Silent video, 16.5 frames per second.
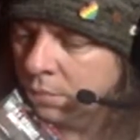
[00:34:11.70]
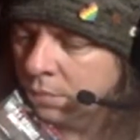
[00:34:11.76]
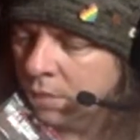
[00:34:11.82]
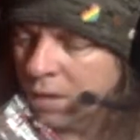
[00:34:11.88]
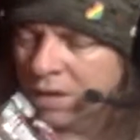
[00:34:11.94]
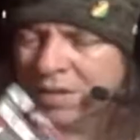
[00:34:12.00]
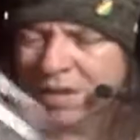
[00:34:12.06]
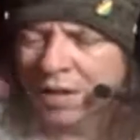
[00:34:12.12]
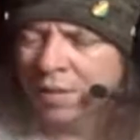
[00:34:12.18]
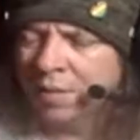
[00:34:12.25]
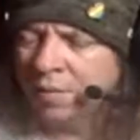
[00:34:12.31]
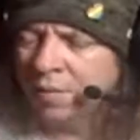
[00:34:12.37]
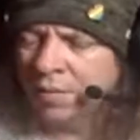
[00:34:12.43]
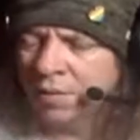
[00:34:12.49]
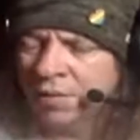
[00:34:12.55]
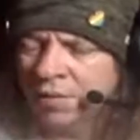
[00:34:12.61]
Actually, I don't know
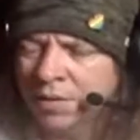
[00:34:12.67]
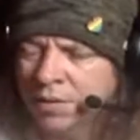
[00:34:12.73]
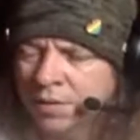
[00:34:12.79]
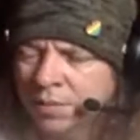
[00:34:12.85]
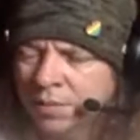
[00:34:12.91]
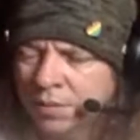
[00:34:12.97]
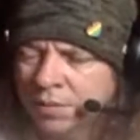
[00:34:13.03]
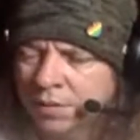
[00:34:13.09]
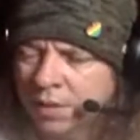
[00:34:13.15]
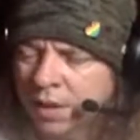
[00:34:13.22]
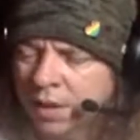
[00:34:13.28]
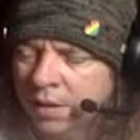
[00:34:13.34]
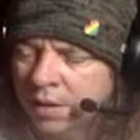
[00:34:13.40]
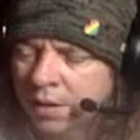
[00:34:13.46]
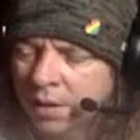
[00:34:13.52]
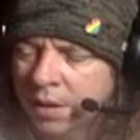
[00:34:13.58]
what season it was. I
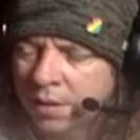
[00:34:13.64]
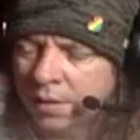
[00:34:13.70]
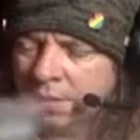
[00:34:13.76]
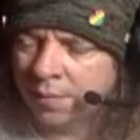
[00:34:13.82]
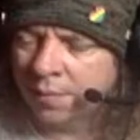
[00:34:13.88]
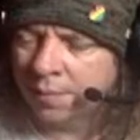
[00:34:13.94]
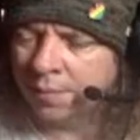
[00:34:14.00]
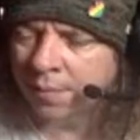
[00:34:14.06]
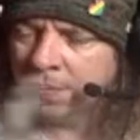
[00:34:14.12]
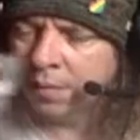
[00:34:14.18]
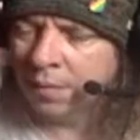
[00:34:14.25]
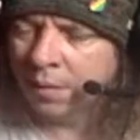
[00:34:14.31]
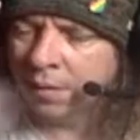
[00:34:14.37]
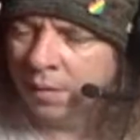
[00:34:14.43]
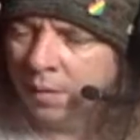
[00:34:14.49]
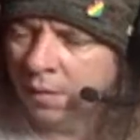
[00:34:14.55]
don't
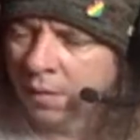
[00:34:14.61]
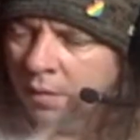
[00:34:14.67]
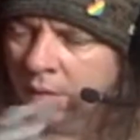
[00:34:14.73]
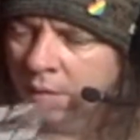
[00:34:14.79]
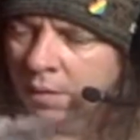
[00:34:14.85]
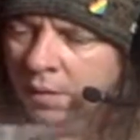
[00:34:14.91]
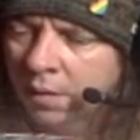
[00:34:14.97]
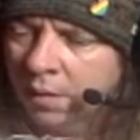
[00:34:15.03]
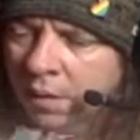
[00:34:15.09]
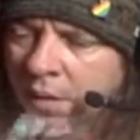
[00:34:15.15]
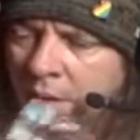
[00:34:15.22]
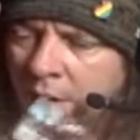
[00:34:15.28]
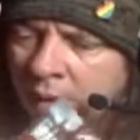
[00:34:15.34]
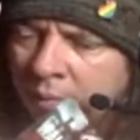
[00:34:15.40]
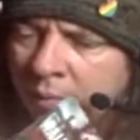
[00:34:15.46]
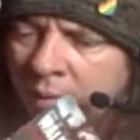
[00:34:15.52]

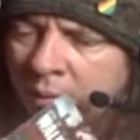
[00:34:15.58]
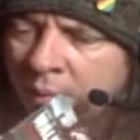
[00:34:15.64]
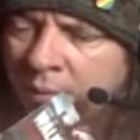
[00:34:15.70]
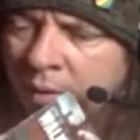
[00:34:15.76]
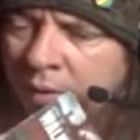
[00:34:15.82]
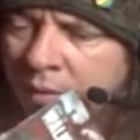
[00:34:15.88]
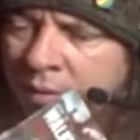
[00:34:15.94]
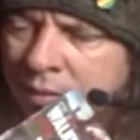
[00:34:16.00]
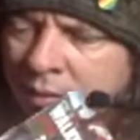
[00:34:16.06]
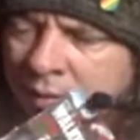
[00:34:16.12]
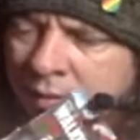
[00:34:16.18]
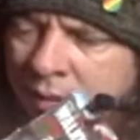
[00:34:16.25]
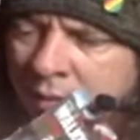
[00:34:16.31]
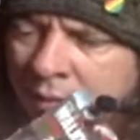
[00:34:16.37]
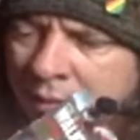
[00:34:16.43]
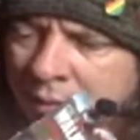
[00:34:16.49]
remember what season
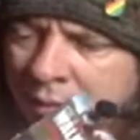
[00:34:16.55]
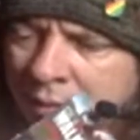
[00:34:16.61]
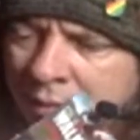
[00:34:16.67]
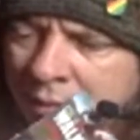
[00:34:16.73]
it was.